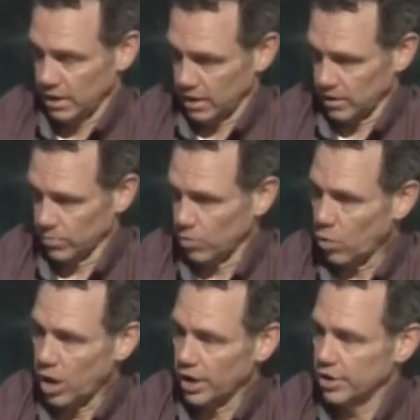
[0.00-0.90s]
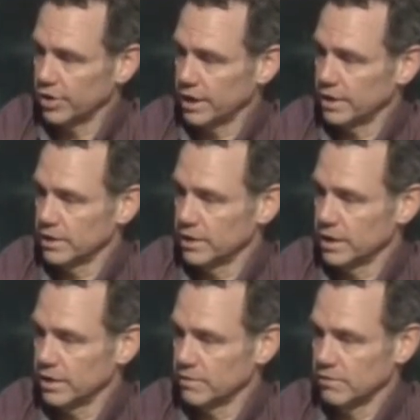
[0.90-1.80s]
um, water and
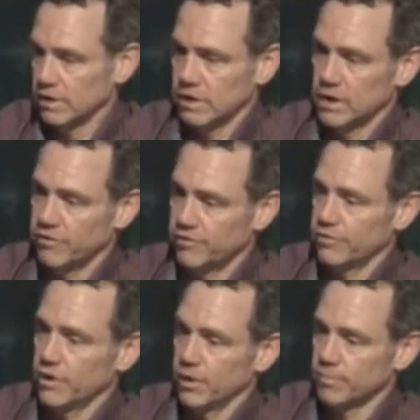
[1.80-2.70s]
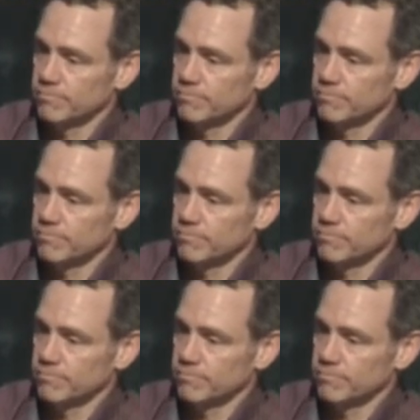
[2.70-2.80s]
and get enough um,